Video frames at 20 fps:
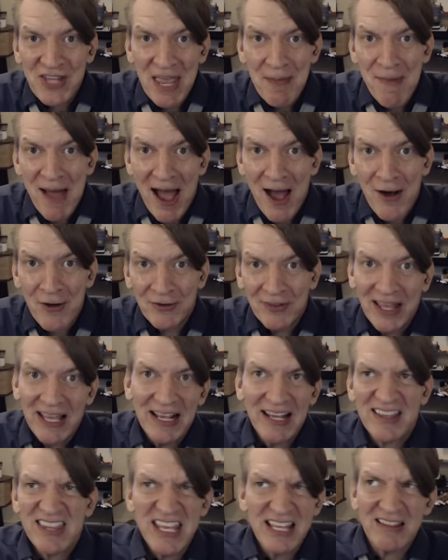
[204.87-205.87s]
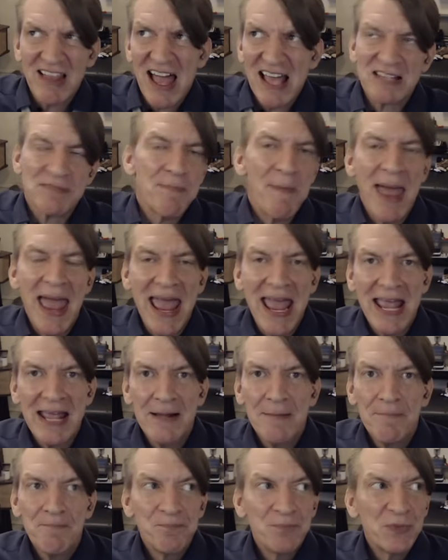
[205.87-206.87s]
came out, like I think last
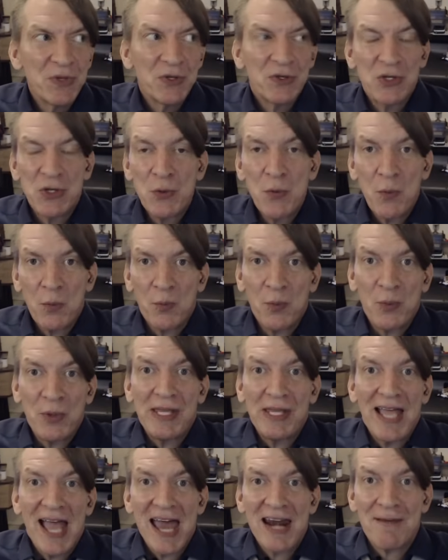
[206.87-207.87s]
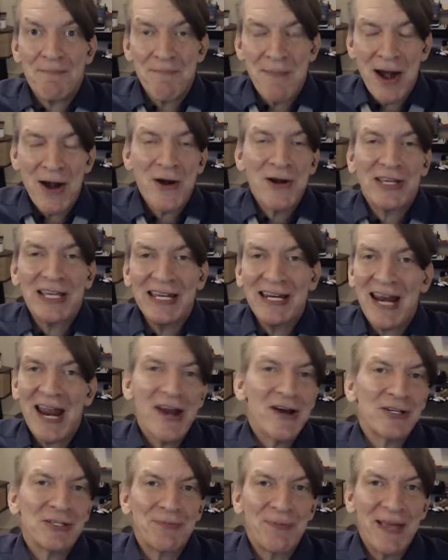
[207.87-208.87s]
May, you we had American
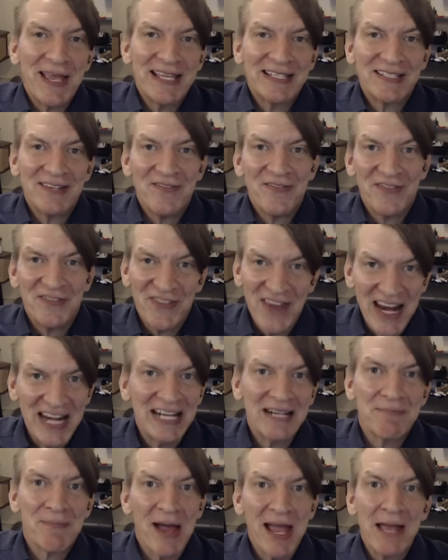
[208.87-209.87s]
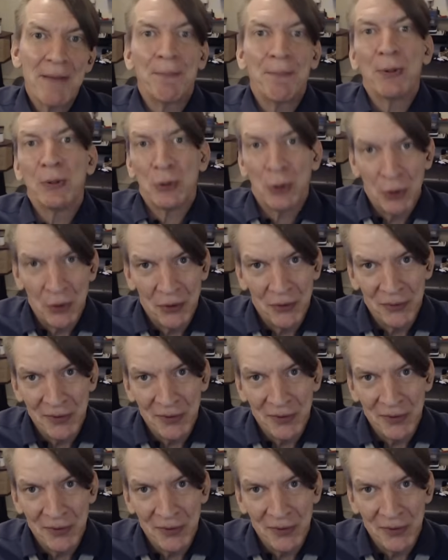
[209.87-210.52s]
airspace invaded by a balloon.